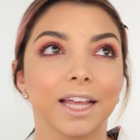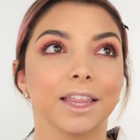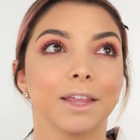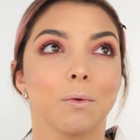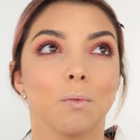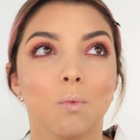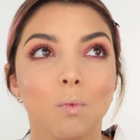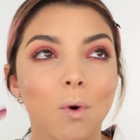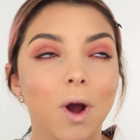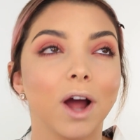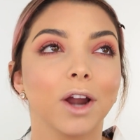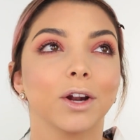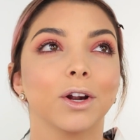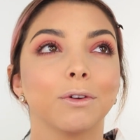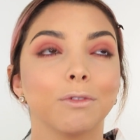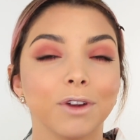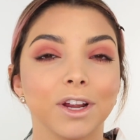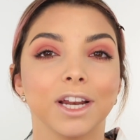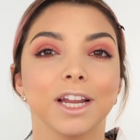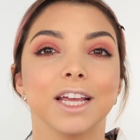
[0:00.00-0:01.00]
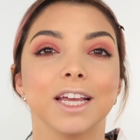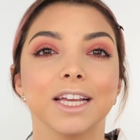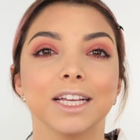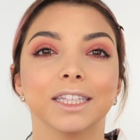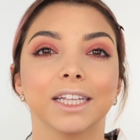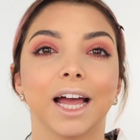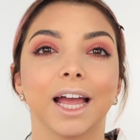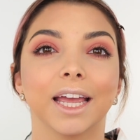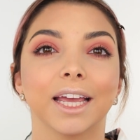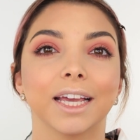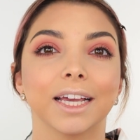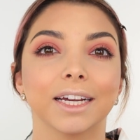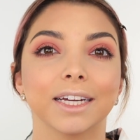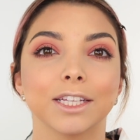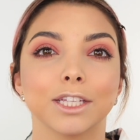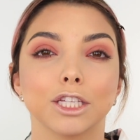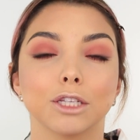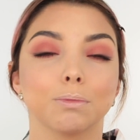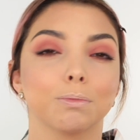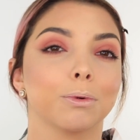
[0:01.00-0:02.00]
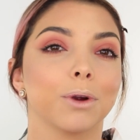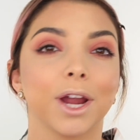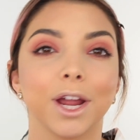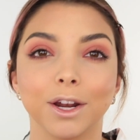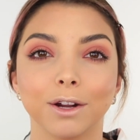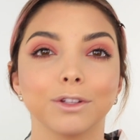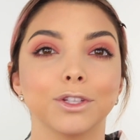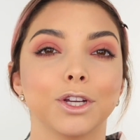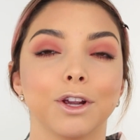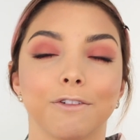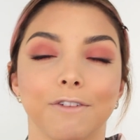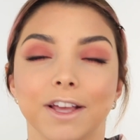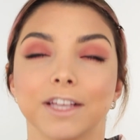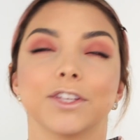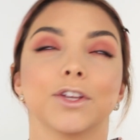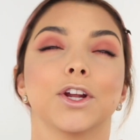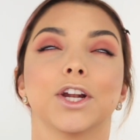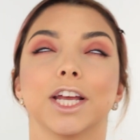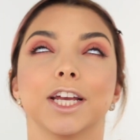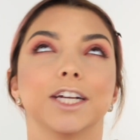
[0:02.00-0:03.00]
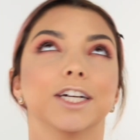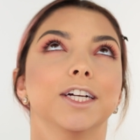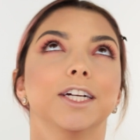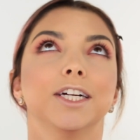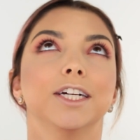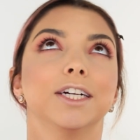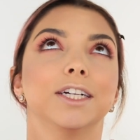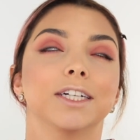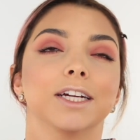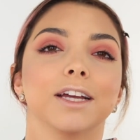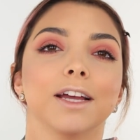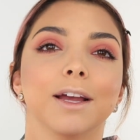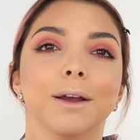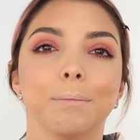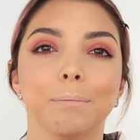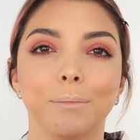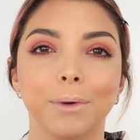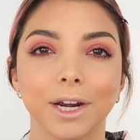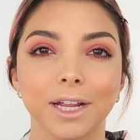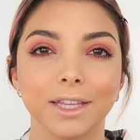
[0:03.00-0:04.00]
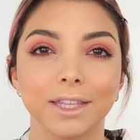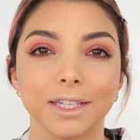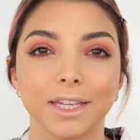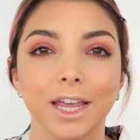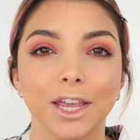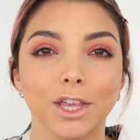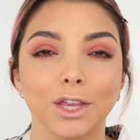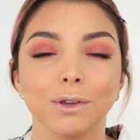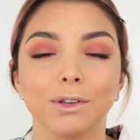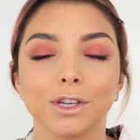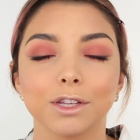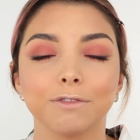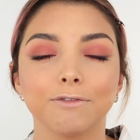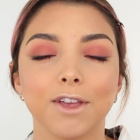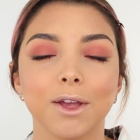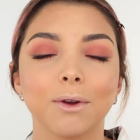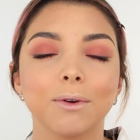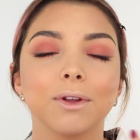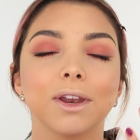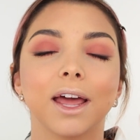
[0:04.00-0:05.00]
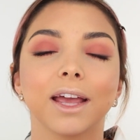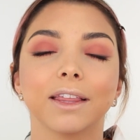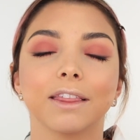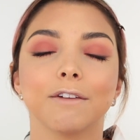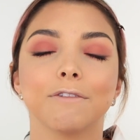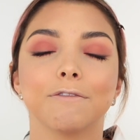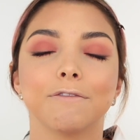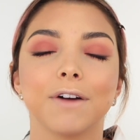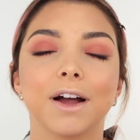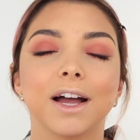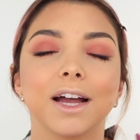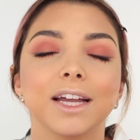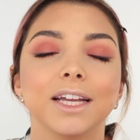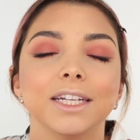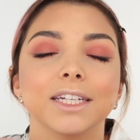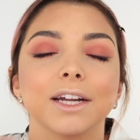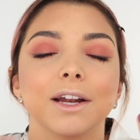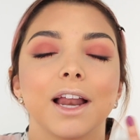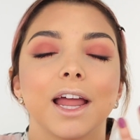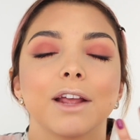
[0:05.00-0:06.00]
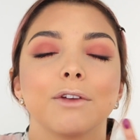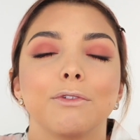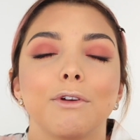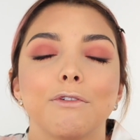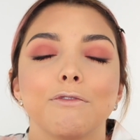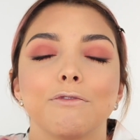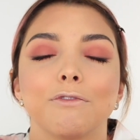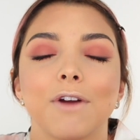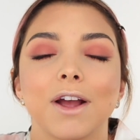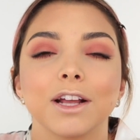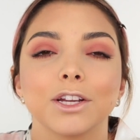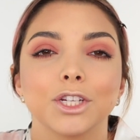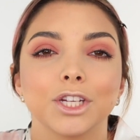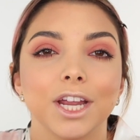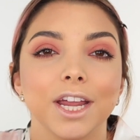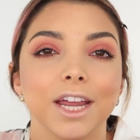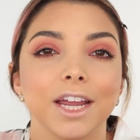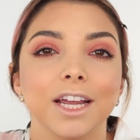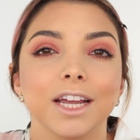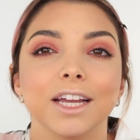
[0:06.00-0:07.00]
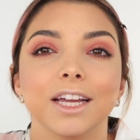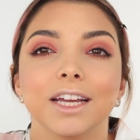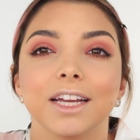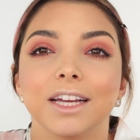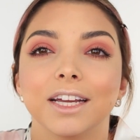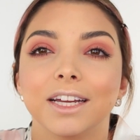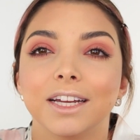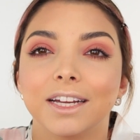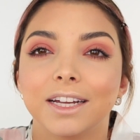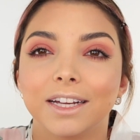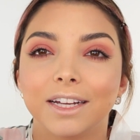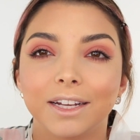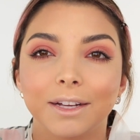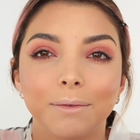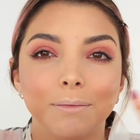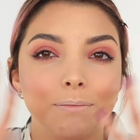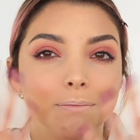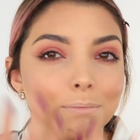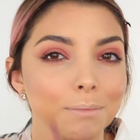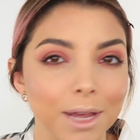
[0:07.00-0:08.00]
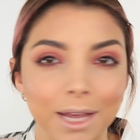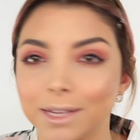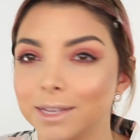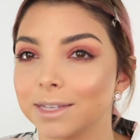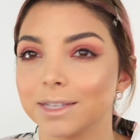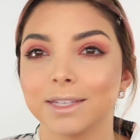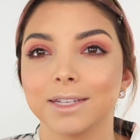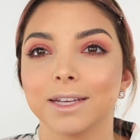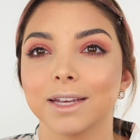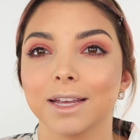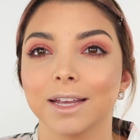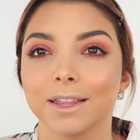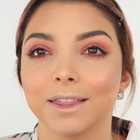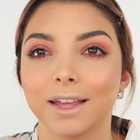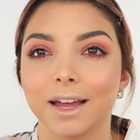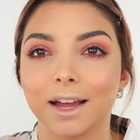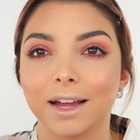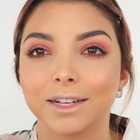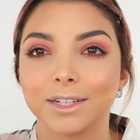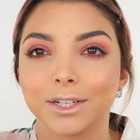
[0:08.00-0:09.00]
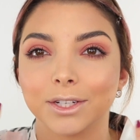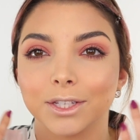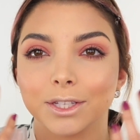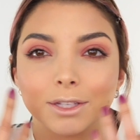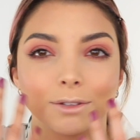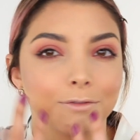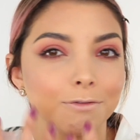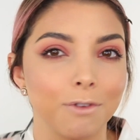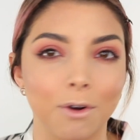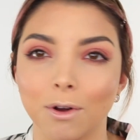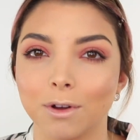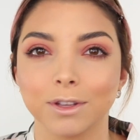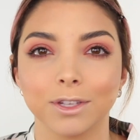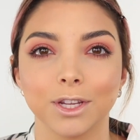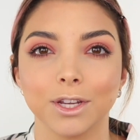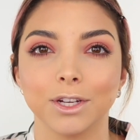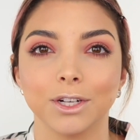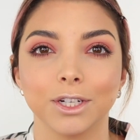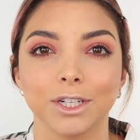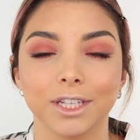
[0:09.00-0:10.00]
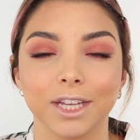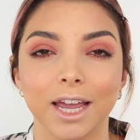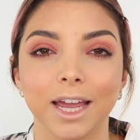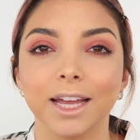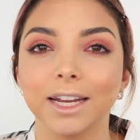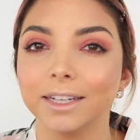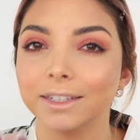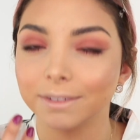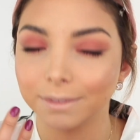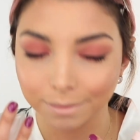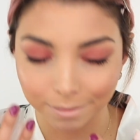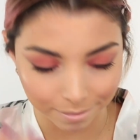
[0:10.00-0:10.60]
the water really like spraying onto your face, that you're like but it's like you just feel like the fine, like refreshing mist that just falls in your skin.